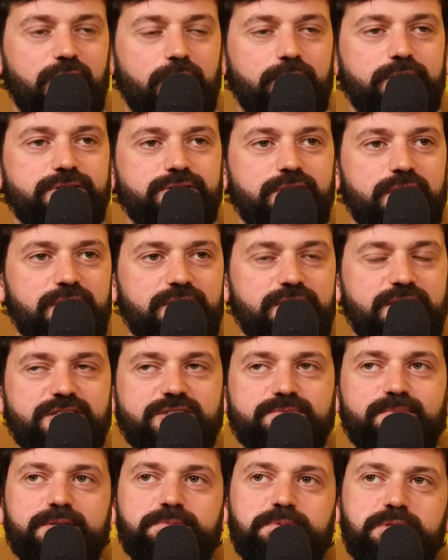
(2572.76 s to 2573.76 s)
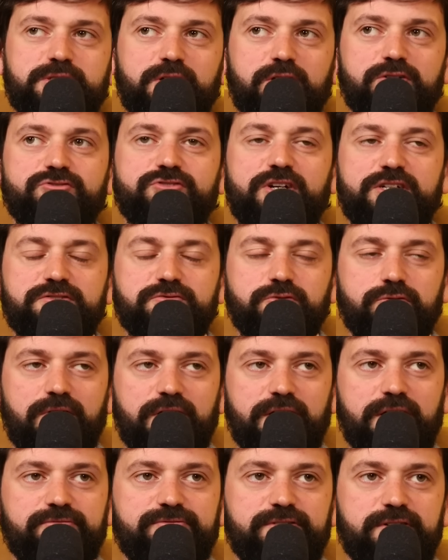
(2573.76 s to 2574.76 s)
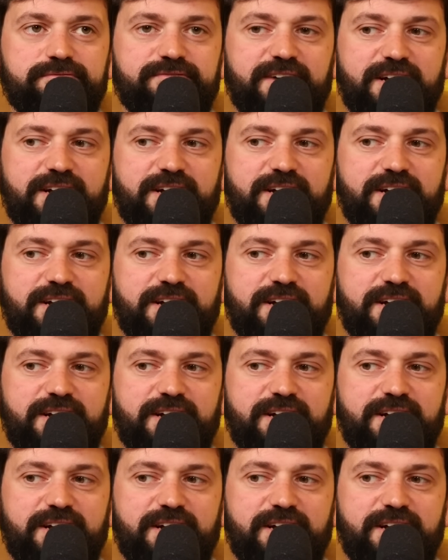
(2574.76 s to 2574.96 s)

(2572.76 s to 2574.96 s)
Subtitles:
going. It must be so stressful running a film